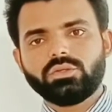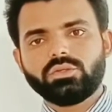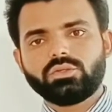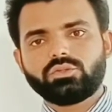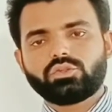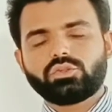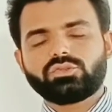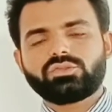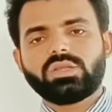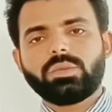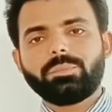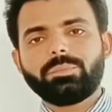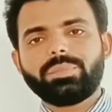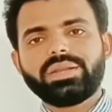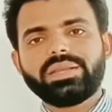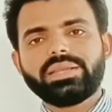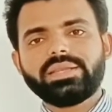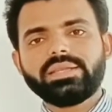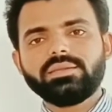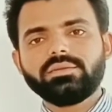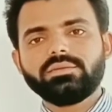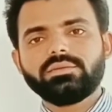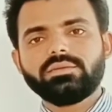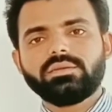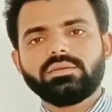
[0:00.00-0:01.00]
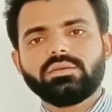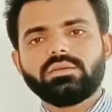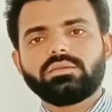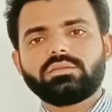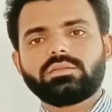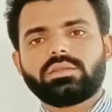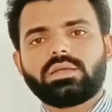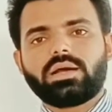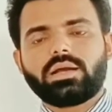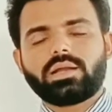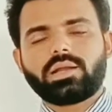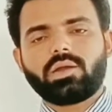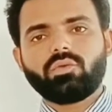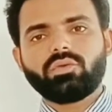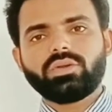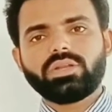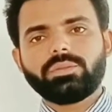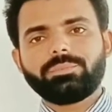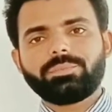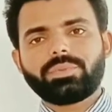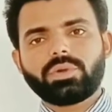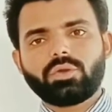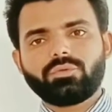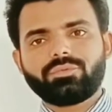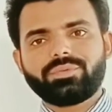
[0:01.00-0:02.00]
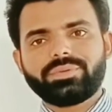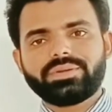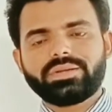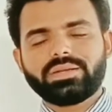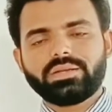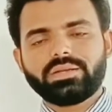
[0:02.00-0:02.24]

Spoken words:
So simply, the accounting profit